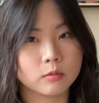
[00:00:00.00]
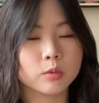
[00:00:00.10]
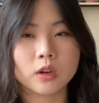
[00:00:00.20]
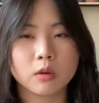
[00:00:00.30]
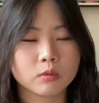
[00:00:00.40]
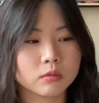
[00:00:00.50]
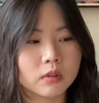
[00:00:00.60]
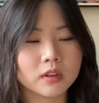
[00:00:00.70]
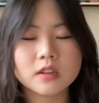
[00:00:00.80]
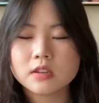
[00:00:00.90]
We don't,
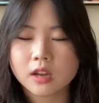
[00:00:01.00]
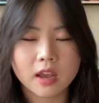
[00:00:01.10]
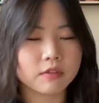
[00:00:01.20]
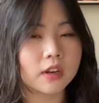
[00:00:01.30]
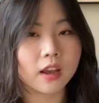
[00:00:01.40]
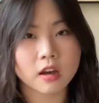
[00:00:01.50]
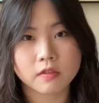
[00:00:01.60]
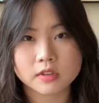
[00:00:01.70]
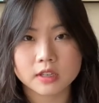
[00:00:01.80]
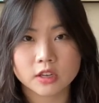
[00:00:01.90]
in everyday
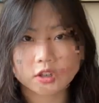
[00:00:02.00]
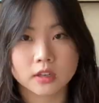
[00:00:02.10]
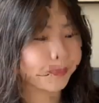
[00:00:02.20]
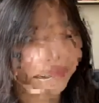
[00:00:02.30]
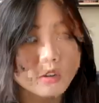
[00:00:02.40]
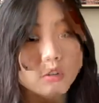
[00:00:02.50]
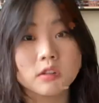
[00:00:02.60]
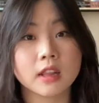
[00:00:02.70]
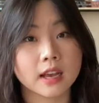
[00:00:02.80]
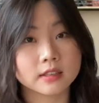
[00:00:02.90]
conversation, I don't know the
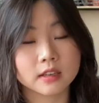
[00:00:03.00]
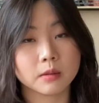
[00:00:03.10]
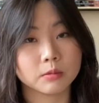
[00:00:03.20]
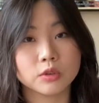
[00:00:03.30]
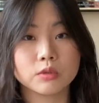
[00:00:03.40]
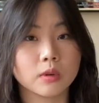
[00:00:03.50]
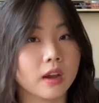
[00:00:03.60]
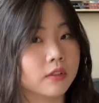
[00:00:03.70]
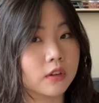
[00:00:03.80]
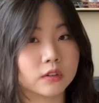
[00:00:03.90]
last time you
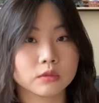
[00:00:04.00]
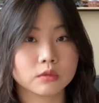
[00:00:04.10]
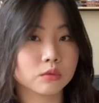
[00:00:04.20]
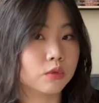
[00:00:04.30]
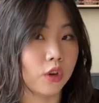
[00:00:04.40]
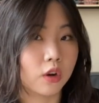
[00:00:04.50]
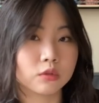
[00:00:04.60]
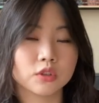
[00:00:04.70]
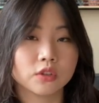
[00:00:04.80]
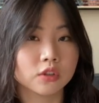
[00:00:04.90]
ever,
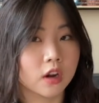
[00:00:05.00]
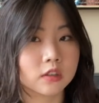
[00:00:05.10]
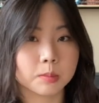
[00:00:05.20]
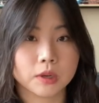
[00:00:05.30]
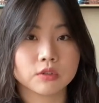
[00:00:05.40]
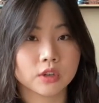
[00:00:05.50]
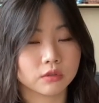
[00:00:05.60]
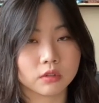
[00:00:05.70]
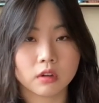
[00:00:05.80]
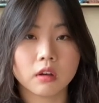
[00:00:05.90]
just talked about
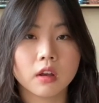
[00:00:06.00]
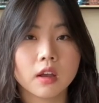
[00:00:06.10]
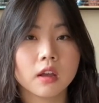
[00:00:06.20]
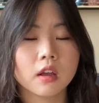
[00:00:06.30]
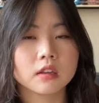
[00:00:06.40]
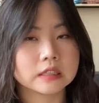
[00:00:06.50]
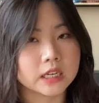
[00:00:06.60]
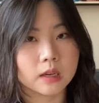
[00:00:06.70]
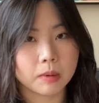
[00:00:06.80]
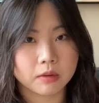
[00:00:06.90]
general
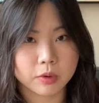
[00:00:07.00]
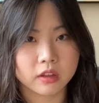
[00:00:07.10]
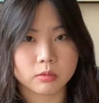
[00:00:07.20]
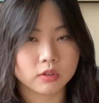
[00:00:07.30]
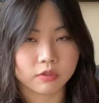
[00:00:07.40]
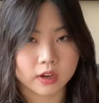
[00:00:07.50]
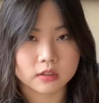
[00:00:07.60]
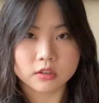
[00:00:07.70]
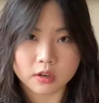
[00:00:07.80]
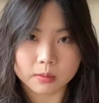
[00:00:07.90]
stinky bad breath with your friends,
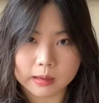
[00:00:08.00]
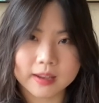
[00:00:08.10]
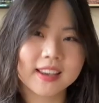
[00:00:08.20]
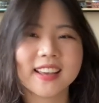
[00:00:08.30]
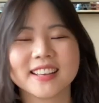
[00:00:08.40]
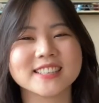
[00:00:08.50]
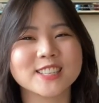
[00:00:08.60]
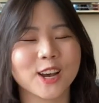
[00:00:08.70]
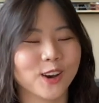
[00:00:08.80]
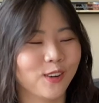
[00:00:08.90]
you know what I mean?
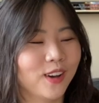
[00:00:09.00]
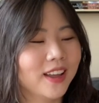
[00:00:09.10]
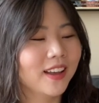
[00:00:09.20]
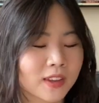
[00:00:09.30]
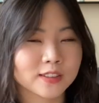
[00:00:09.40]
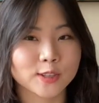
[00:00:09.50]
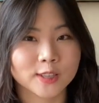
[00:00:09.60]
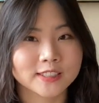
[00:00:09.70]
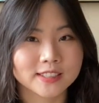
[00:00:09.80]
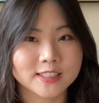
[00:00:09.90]
So
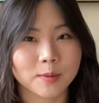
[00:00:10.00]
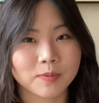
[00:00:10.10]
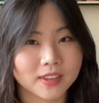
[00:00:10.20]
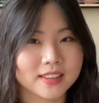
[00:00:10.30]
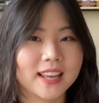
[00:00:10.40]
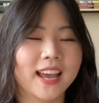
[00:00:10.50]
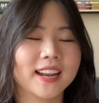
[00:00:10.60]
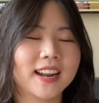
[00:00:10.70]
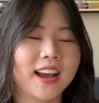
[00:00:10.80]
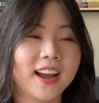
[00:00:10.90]
this is something that
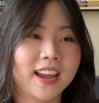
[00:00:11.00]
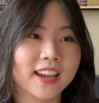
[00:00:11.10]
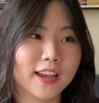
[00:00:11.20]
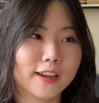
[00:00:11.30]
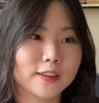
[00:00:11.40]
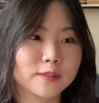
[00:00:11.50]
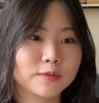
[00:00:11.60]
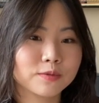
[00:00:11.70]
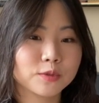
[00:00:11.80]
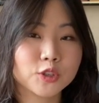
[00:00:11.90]
I have
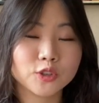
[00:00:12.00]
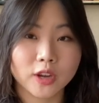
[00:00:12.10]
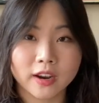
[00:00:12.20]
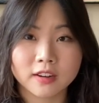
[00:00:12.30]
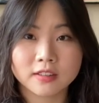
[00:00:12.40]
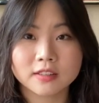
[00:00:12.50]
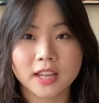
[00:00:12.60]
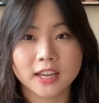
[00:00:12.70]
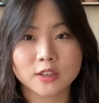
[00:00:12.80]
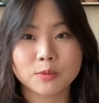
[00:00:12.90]
shared
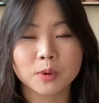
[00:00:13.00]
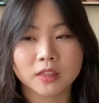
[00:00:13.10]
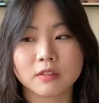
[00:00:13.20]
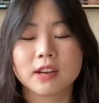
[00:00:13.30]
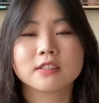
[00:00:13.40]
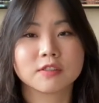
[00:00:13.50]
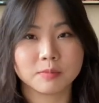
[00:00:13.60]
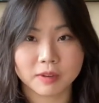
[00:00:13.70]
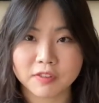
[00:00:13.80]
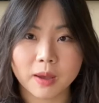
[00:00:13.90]
like with the rest of
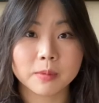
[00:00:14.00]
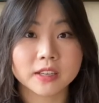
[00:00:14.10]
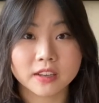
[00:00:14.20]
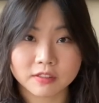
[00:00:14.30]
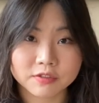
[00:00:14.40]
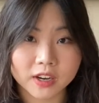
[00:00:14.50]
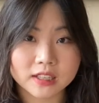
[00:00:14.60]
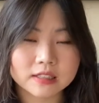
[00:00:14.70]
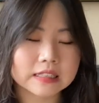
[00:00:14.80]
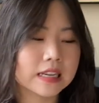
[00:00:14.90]
my family and
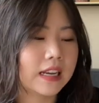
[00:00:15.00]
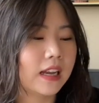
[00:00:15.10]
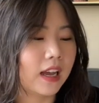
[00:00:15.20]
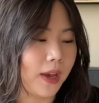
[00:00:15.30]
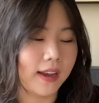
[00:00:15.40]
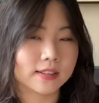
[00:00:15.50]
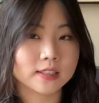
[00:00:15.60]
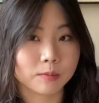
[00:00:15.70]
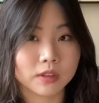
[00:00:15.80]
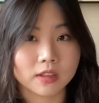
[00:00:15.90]
friends as
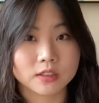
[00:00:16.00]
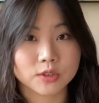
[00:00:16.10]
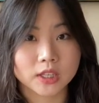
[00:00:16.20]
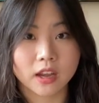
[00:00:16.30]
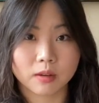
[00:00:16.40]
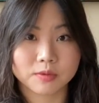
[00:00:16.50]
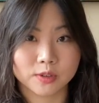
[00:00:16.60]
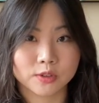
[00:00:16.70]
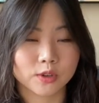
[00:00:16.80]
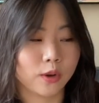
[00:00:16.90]
something that's really helpful.
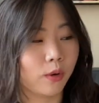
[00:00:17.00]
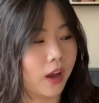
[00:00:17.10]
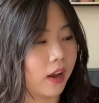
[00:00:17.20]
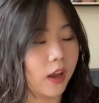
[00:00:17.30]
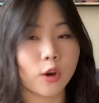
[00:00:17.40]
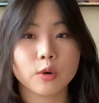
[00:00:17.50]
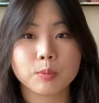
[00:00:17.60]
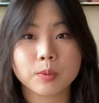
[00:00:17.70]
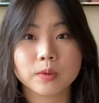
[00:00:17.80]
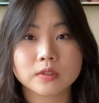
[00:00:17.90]
So I
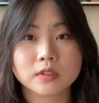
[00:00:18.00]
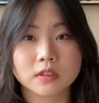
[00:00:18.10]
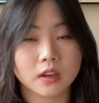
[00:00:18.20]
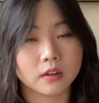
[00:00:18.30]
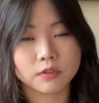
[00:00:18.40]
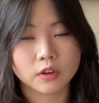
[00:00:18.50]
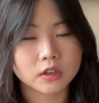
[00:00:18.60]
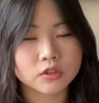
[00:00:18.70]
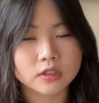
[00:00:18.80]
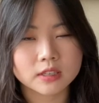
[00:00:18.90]
hope if you're
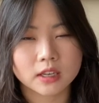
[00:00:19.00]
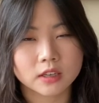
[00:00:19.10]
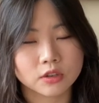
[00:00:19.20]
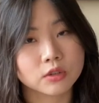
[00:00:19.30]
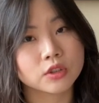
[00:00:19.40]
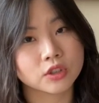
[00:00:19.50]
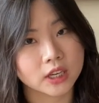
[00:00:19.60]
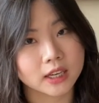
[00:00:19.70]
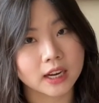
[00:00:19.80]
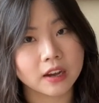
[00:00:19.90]
interested, you should
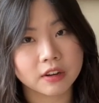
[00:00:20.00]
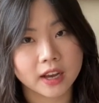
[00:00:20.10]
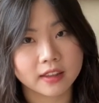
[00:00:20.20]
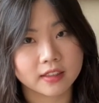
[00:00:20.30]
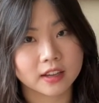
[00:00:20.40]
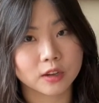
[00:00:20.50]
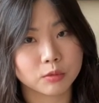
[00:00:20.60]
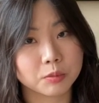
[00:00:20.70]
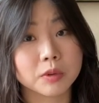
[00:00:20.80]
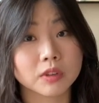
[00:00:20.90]
check it out. I think it
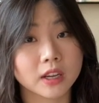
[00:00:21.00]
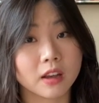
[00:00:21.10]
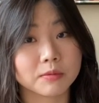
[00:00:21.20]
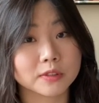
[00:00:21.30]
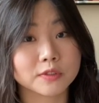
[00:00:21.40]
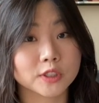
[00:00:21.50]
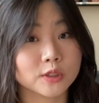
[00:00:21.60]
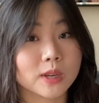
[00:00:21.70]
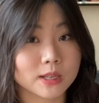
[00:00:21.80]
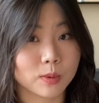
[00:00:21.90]
would be really helpful for you
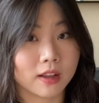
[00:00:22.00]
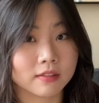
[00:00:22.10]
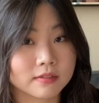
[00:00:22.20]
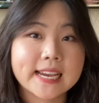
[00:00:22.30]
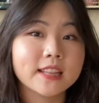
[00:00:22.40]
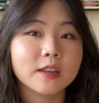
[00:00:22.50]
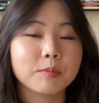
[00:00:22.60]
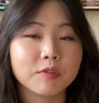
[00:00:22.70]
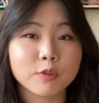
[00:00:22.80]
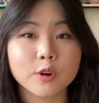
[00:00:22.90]
as well. And then
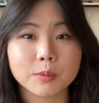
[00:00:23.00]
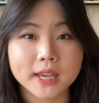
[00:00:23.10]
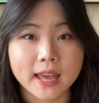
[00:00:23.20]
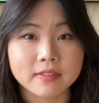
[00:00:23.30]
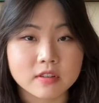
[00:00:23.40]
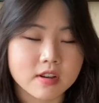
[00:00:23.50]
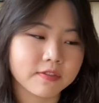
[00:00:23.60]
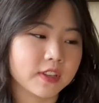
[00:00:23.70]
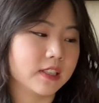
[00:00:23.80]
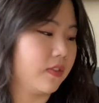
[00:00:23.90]
before we end
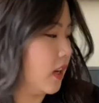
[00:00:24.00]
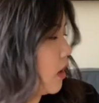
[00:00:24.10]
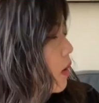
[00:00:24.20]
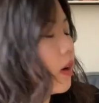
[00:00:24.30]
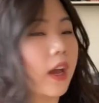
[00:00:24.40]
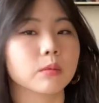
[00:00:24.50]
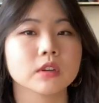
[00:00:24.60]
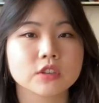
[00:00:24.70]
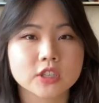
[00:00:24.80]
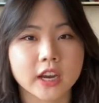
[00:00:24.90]
off this video, I
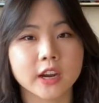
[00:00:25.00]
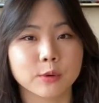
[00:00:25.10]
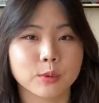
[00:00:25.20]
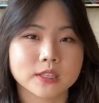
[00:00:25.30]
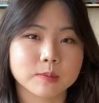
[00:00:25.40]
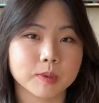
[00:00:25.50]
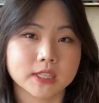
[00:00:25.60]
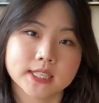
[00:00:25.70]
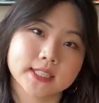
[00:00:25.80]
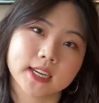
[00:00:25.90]
will share what's been
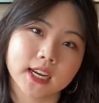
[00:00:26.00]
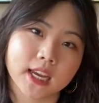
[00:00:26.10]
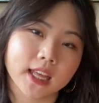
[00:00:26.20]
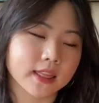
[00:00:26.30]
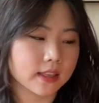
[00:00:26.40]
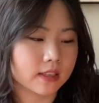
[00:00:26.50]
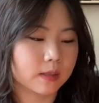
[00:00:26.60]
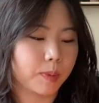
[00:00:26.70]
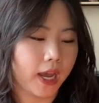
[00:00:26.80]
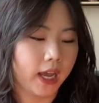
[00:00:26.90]
sitting in this
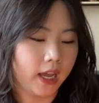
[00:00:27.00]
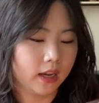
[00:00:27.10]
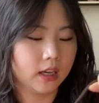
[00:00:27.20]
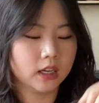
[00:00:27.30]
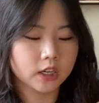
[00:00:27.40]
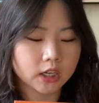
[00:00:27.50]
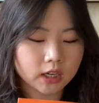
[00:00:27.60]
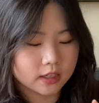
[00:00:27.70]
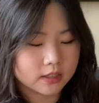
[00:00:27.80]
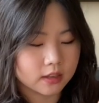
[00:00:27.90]
bag here.
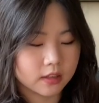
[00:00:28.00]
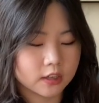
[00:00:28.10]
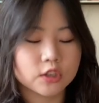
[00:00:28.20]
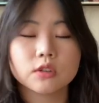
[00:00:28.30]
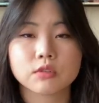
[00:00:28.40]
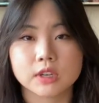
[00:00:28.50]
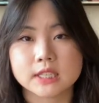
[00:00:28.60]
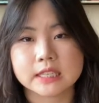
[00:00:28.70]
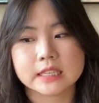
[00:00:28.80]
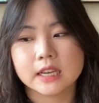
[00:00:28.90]
It's nothing too
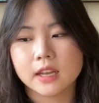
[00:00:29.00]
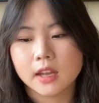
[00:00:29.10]
crazy.